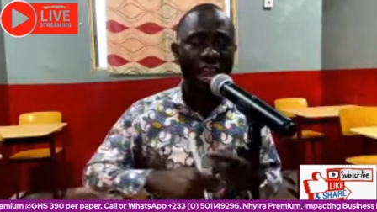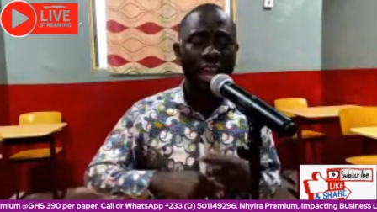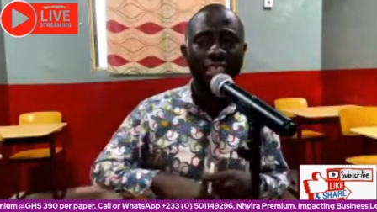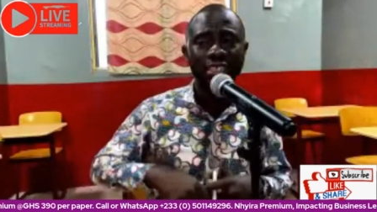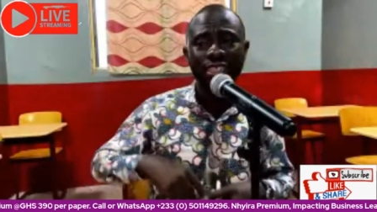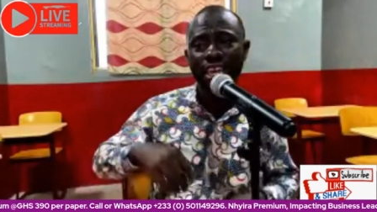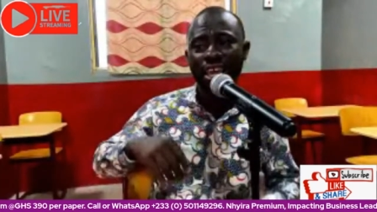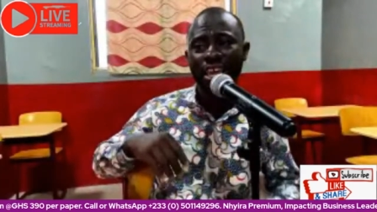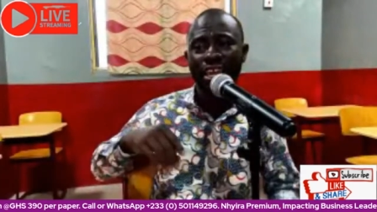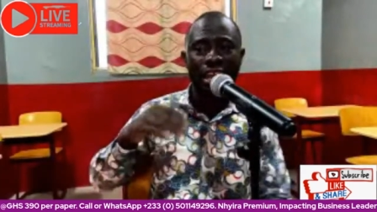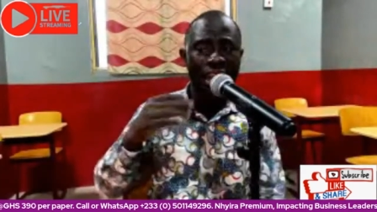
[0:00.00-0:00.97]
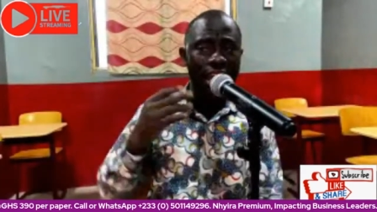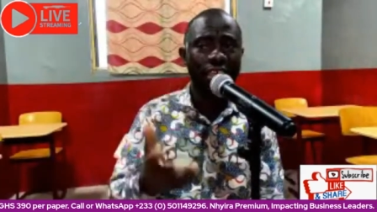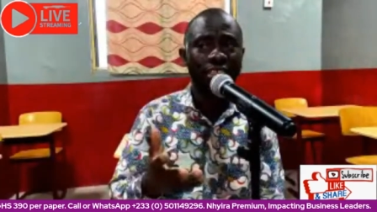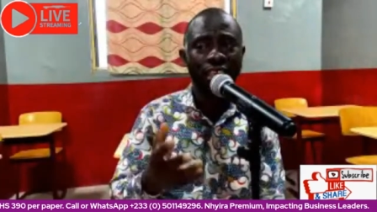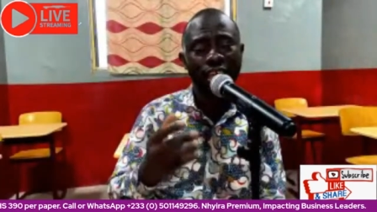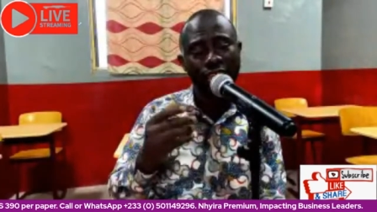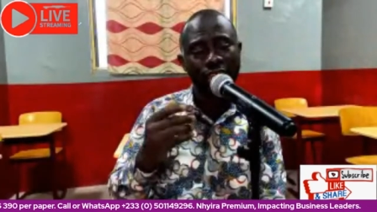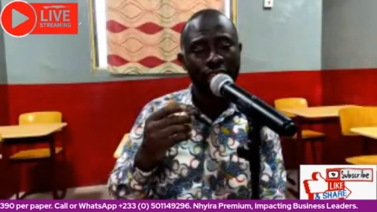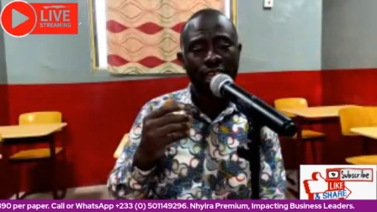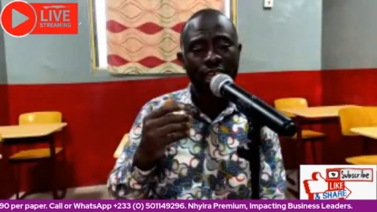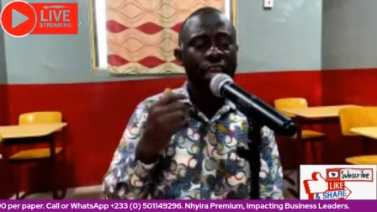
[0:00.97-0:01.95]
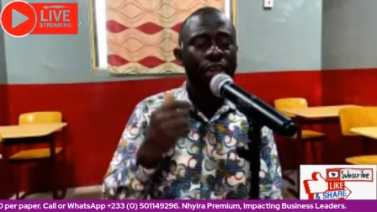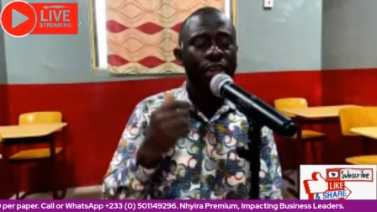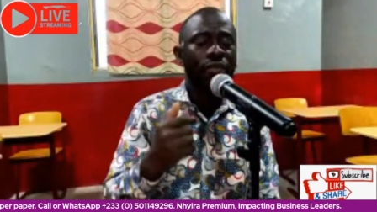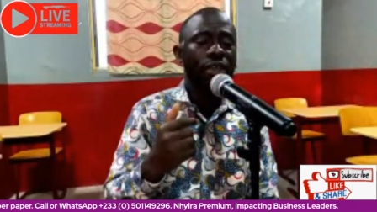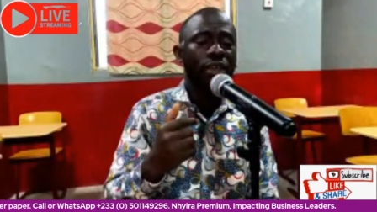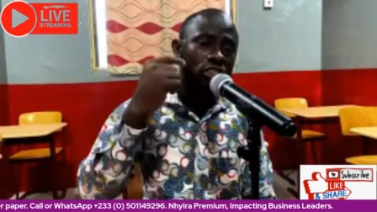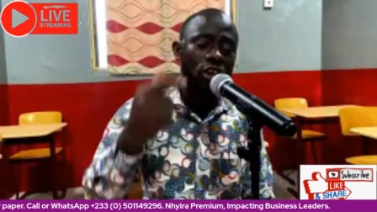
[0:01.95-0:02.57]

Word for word: Like I say, like I said, even if I